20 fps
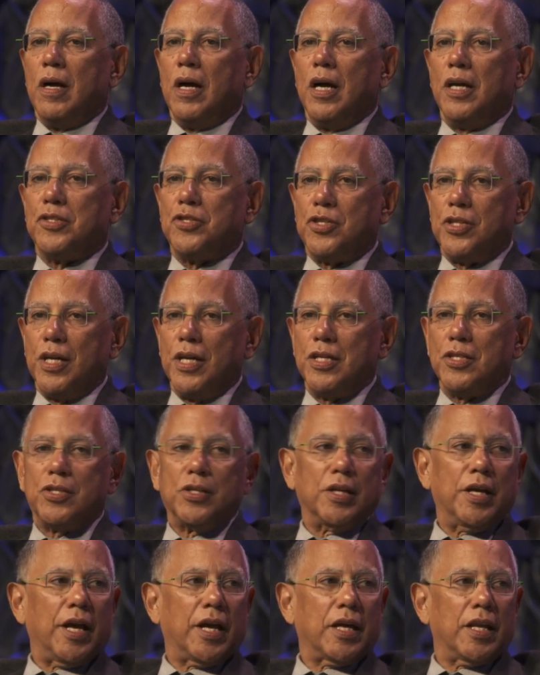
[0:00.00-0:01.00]
a
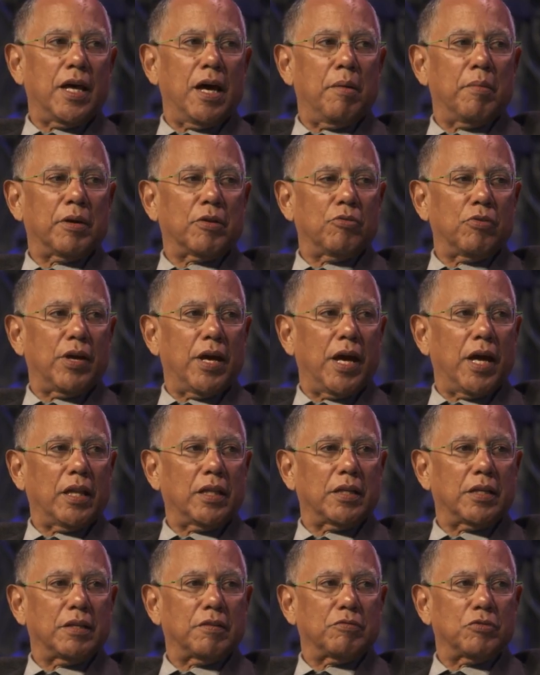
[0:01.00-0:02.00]
changing economic
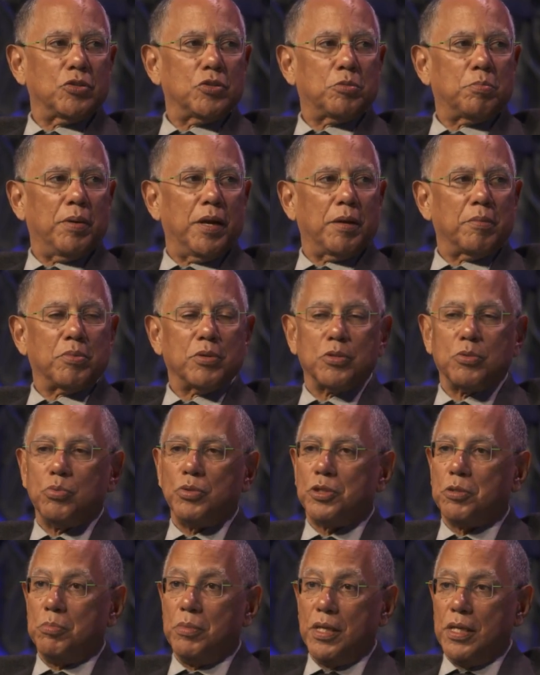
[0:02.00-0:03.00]
reality of newspapers,
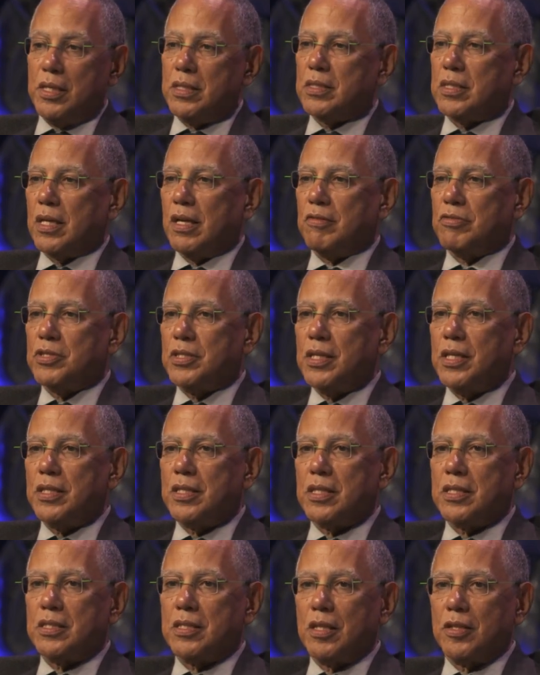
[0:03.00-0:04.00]
which means, and I've said
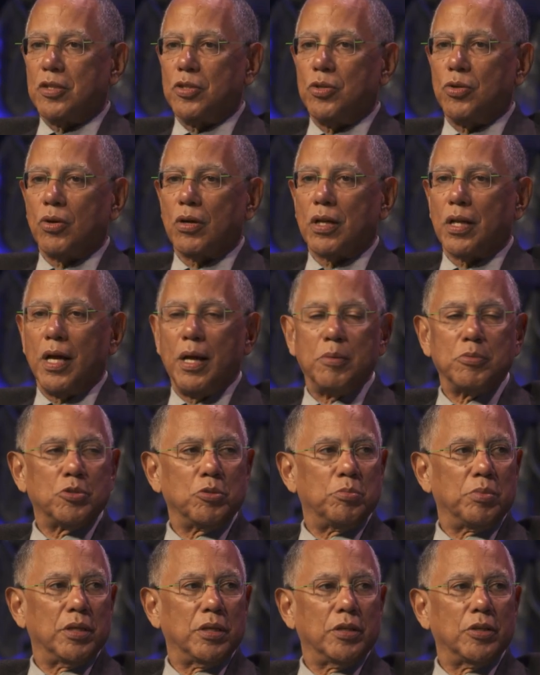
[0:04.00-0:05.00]
this, that the New York Times
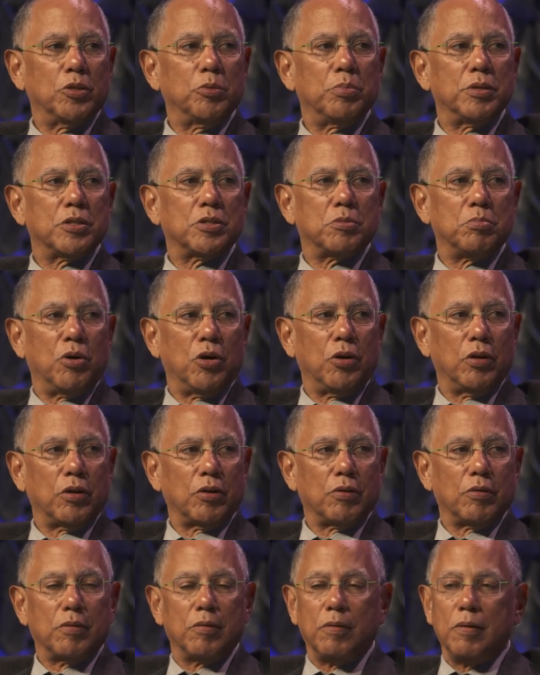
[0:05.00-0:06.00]
would be a little bit
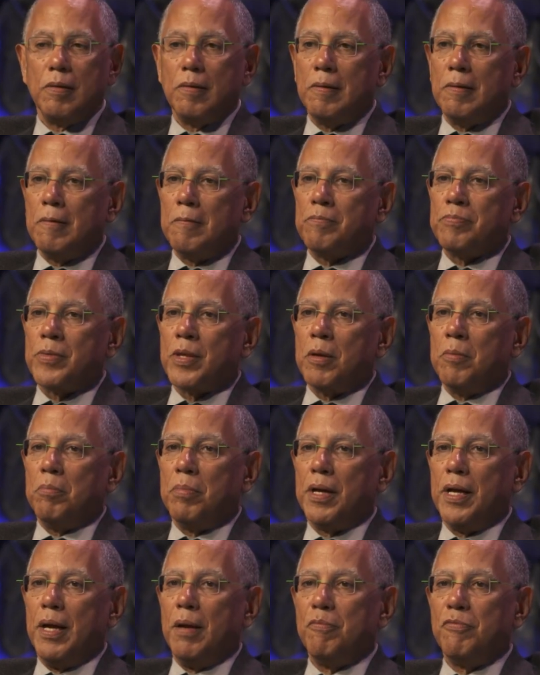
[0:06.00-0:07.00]
smaller.
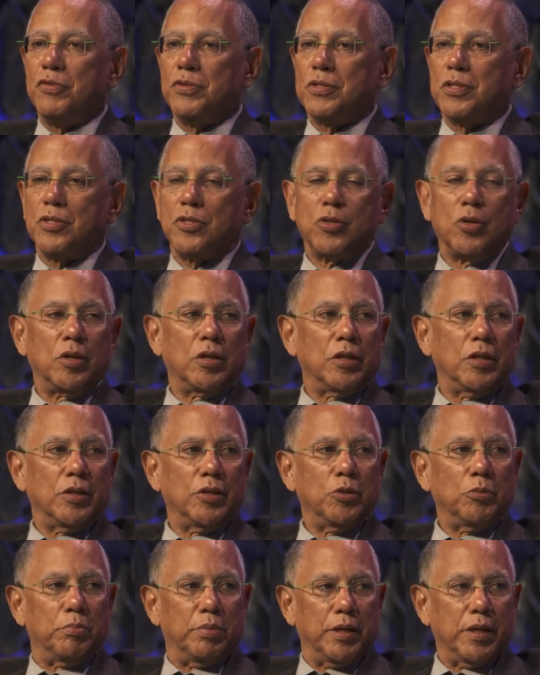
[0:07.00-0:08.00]
But emphasis on a
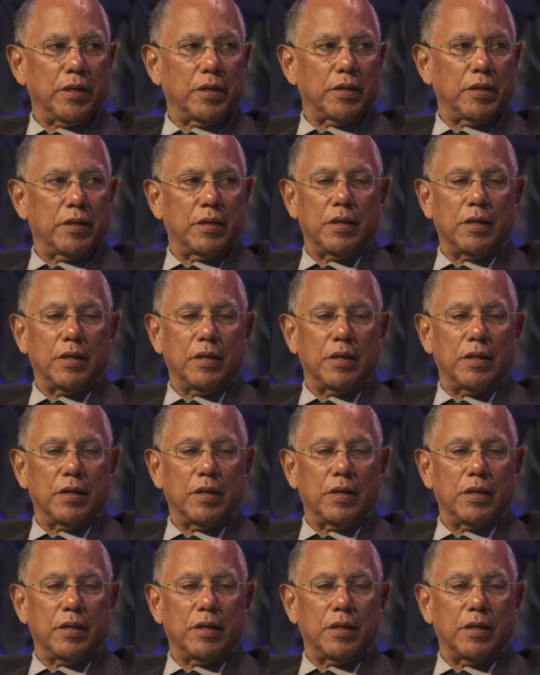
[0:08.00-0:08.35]
little bit.